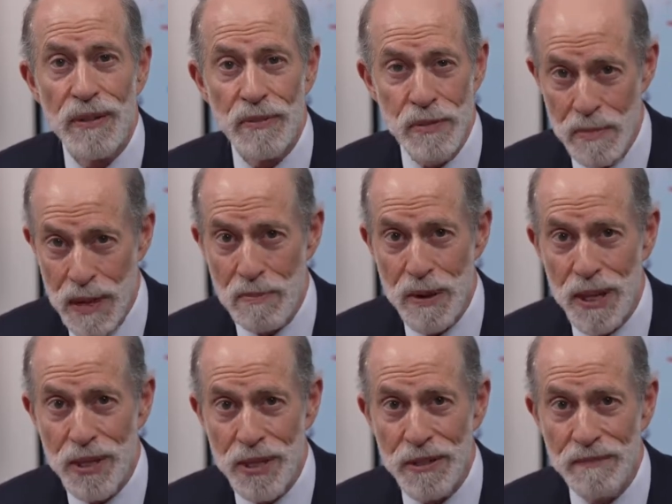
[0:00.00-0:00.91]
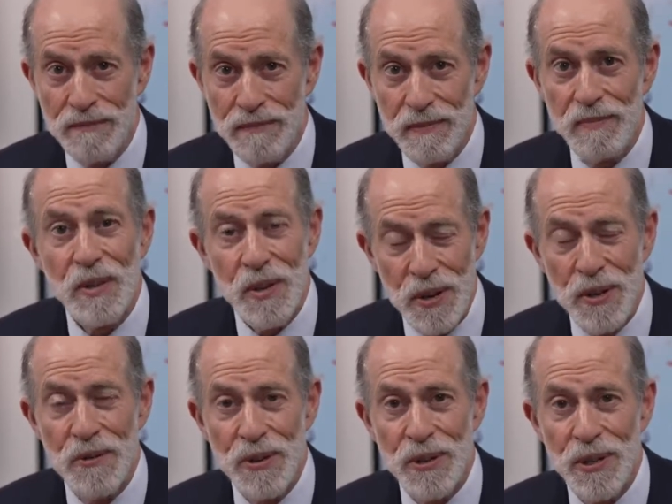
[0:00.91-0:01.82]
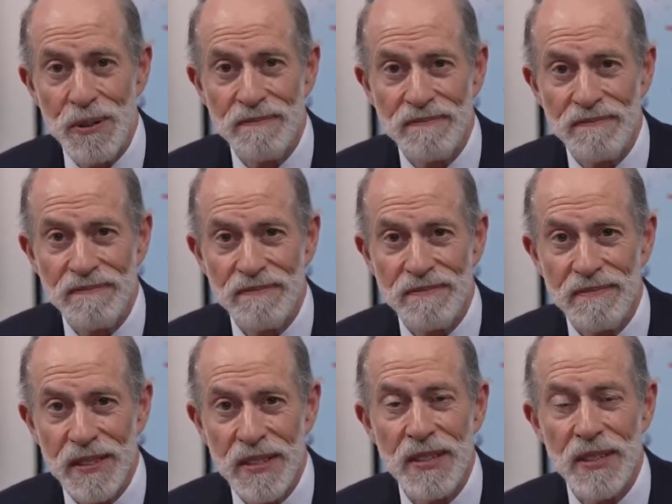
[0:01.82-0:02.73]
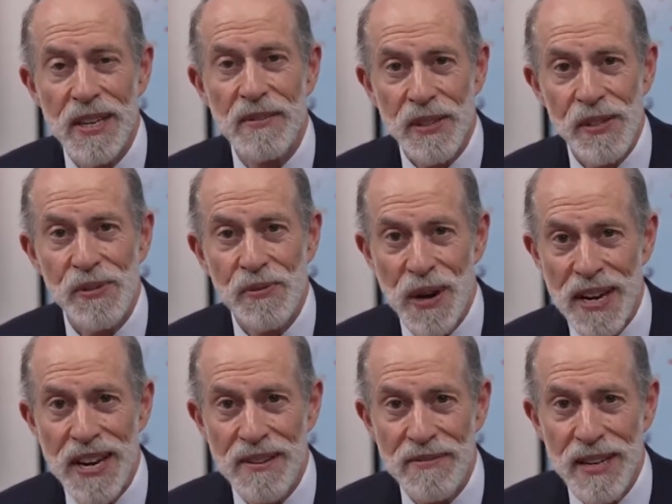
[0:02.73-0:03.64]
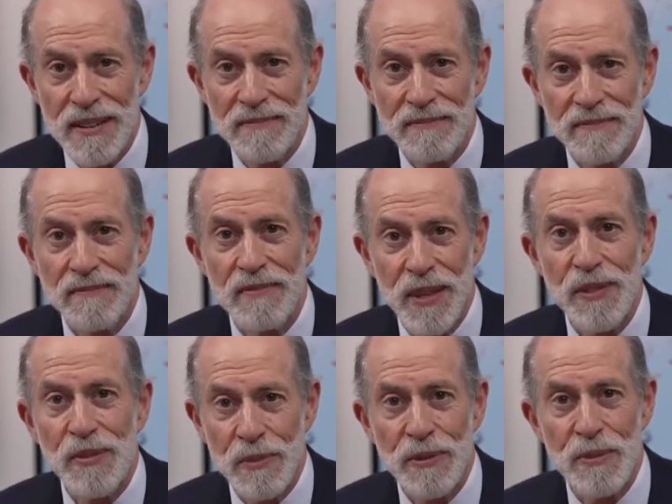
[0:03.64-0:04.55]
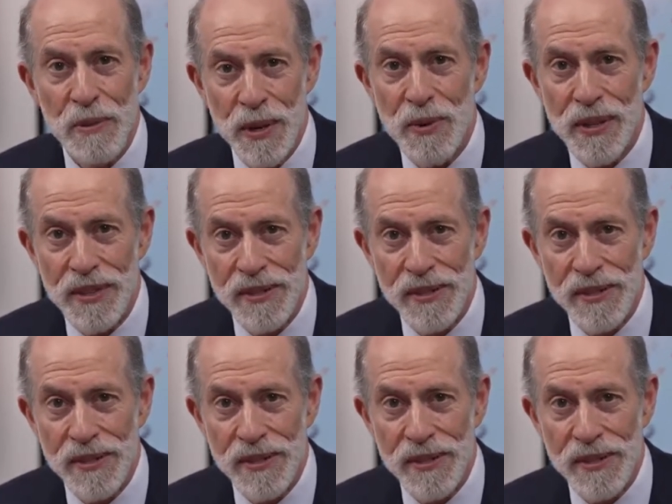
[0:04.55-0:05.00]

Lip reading: of the big picture in the near future. Till then, this is Frank Gaffney. Thanks so much for being with